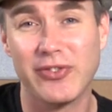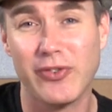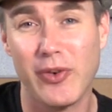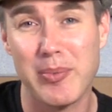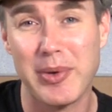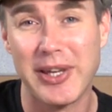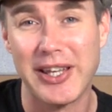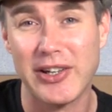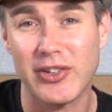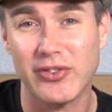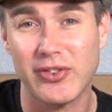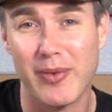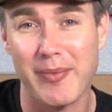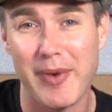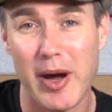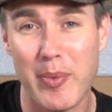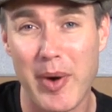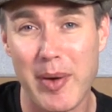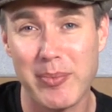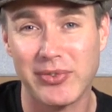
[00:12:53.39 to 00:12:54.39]
for beginners on
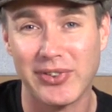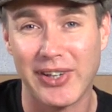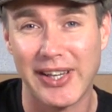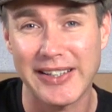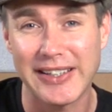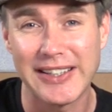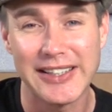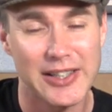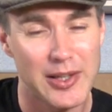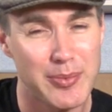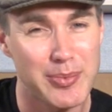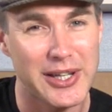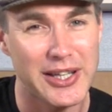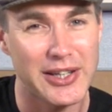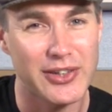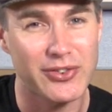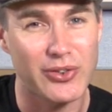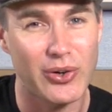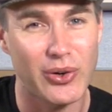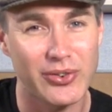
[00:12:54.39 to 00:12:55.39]
my website, the
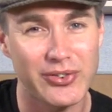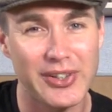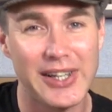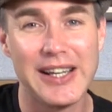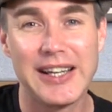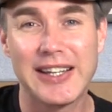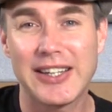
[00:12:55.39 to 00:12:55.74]
Beginner's Course.